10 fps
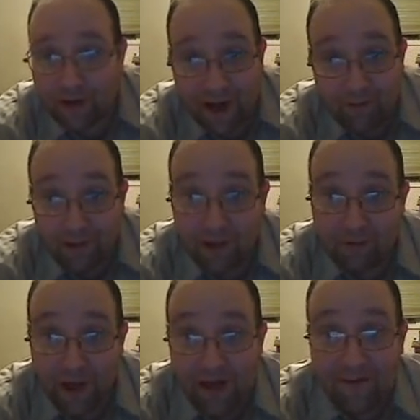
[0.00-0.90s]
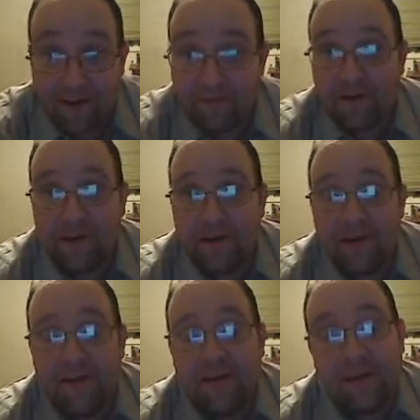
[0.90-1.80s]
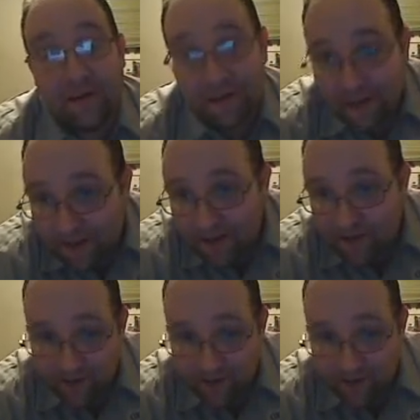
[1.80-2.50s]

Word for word: So, you know, I can't give at church